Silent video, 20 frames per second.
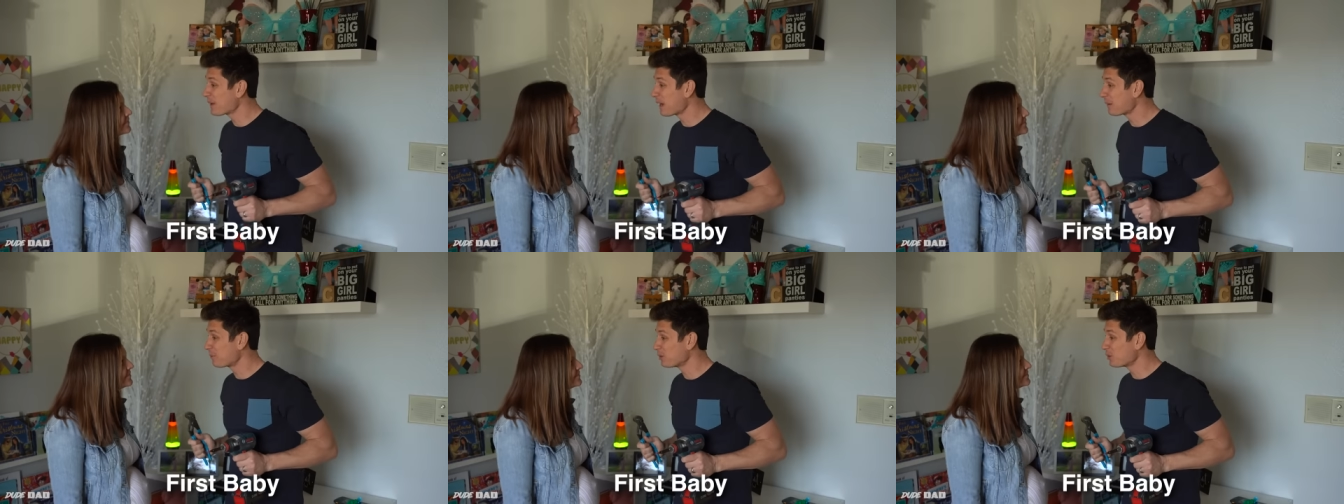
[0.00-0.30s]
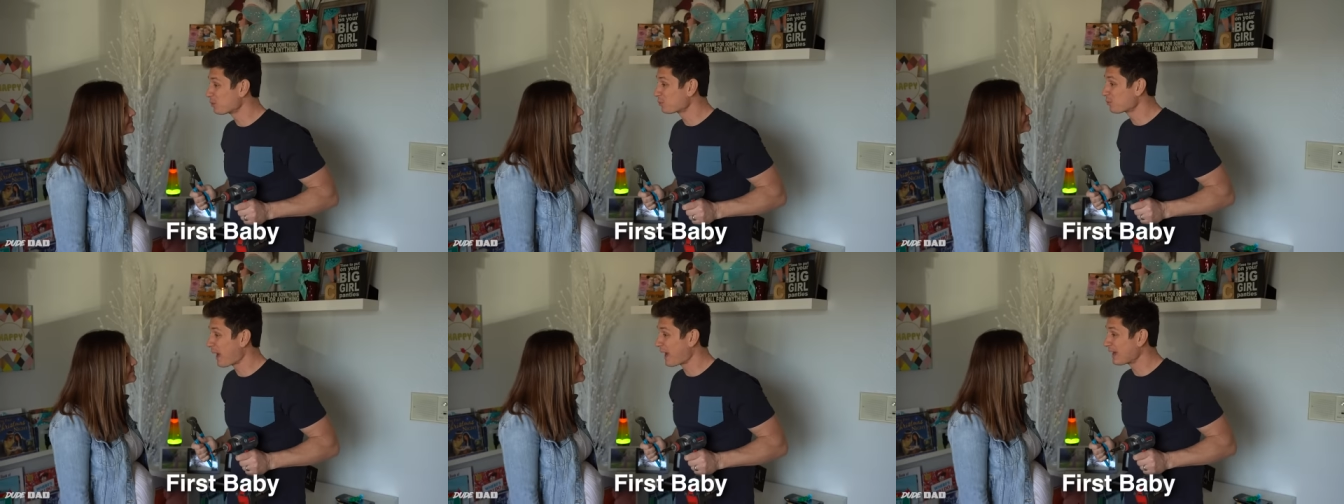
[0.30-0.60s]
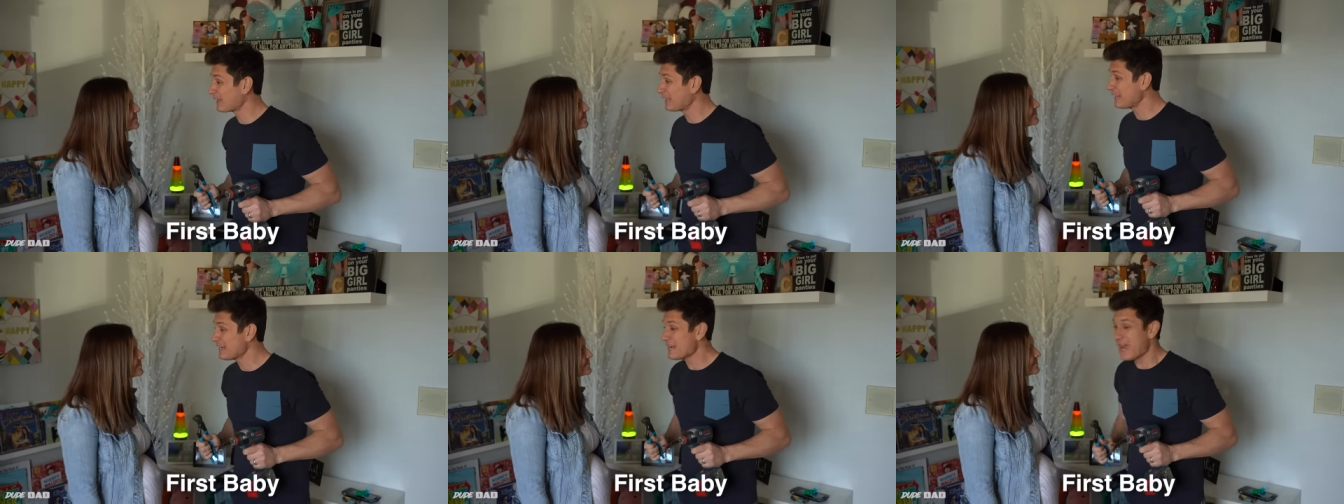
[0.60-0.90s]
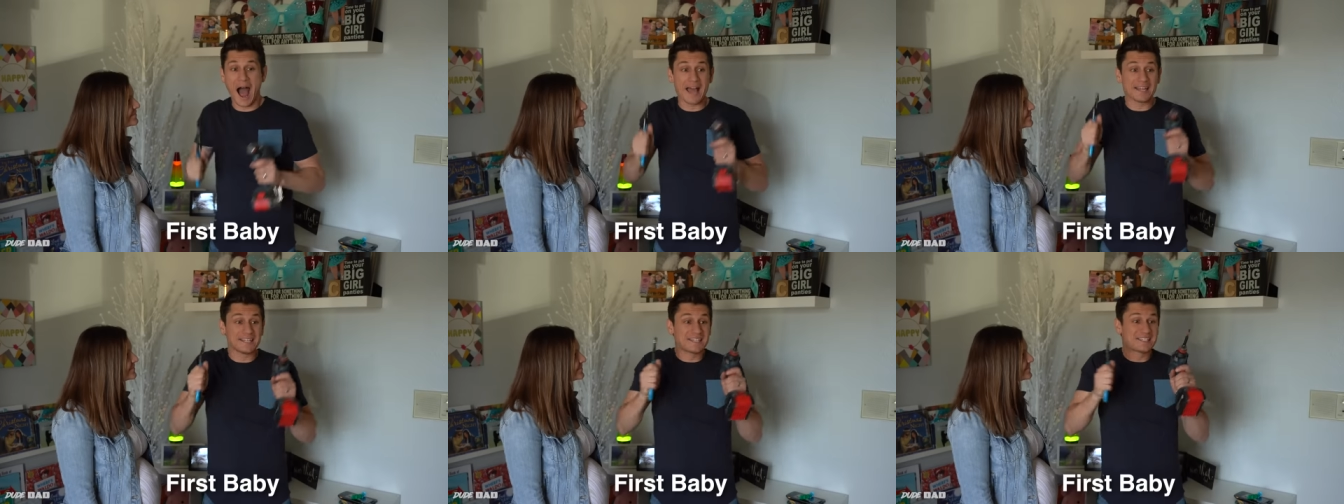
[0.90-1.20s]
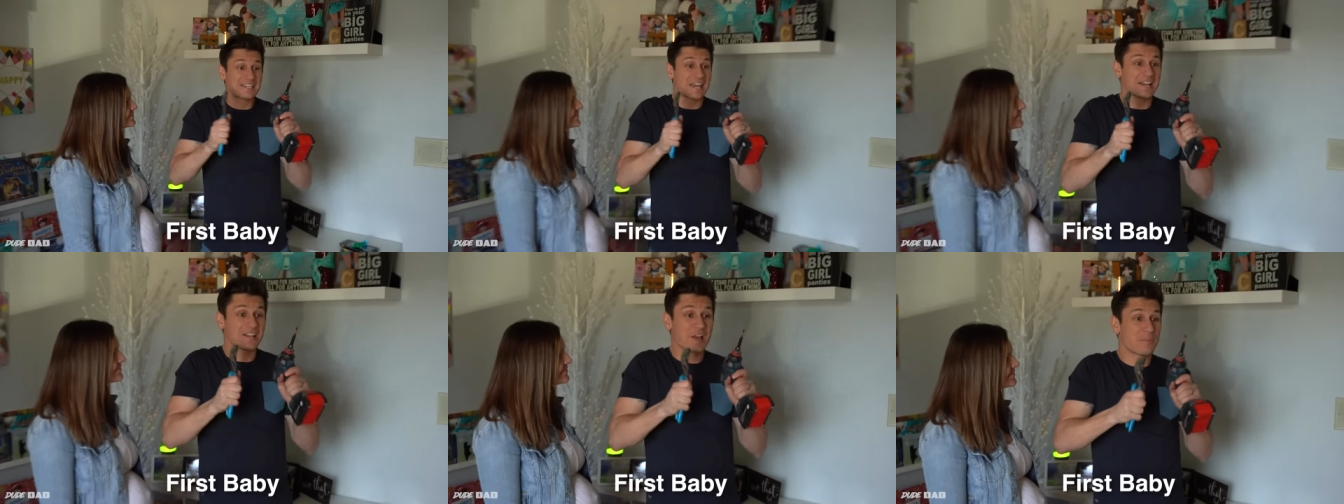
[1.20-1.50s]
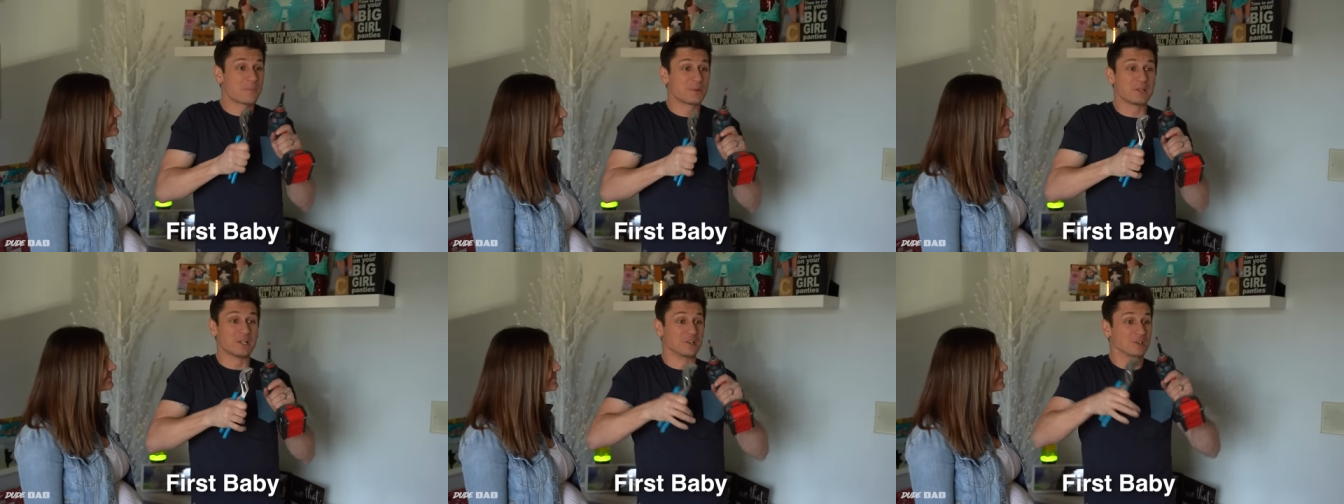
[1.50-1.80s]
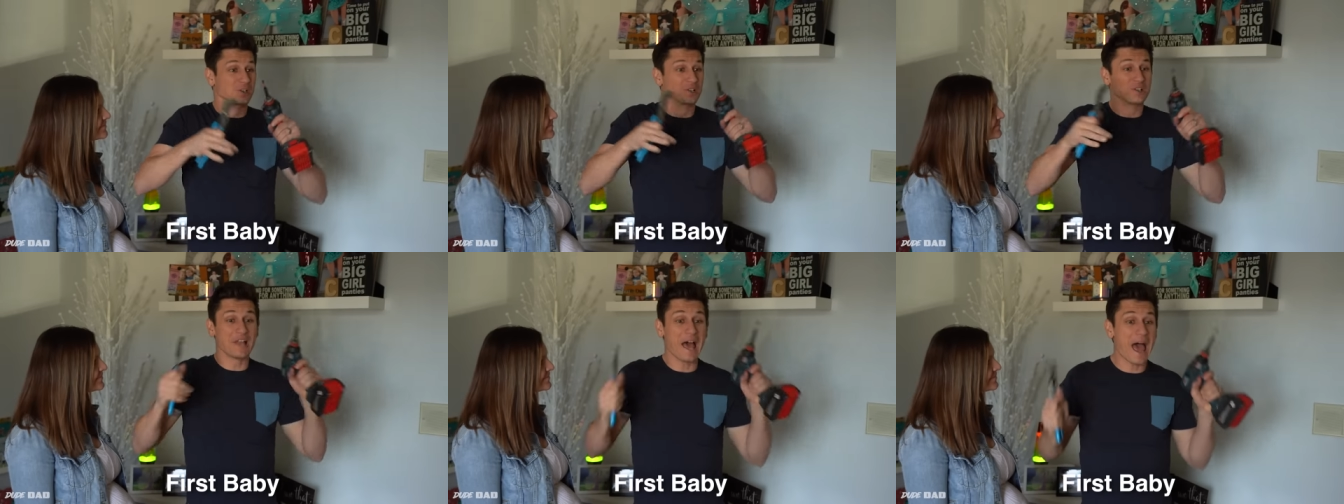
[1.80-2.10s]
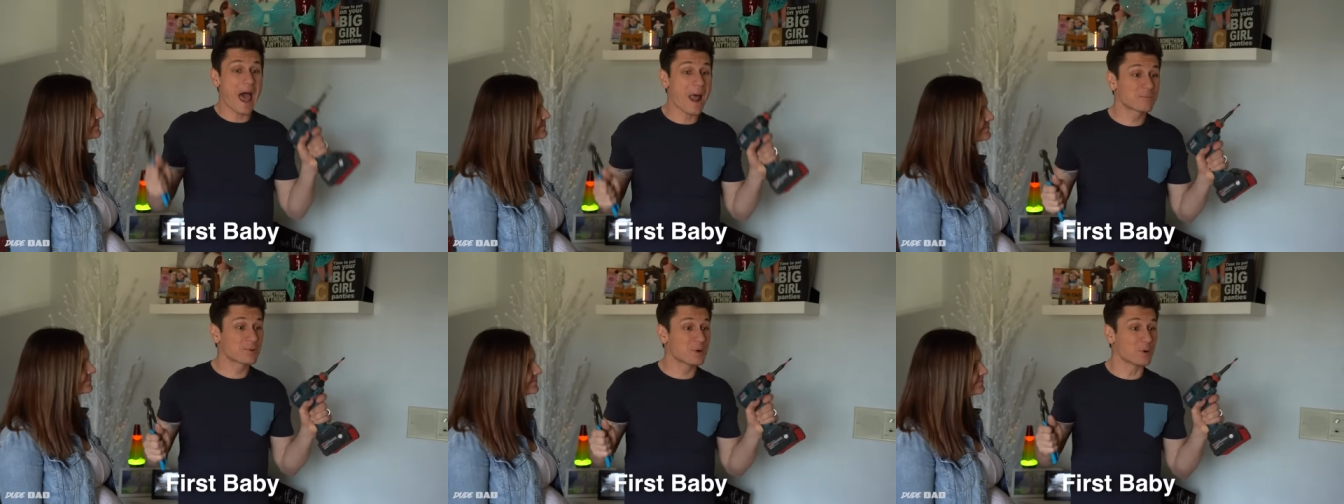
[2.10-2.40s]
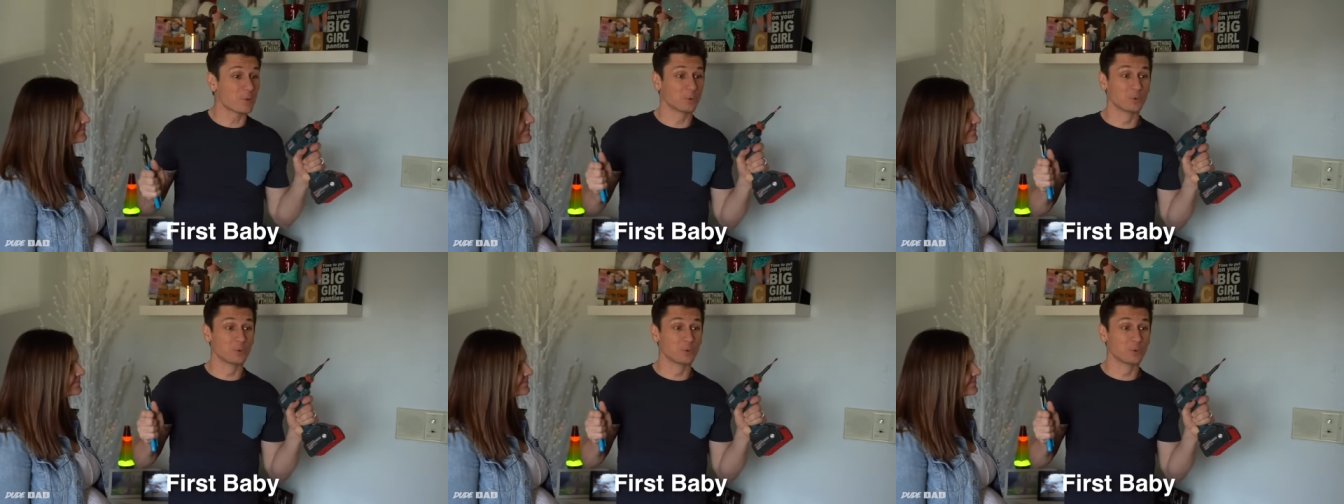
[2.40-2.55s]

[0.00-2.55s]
babe, are you ready? I set up an elaborate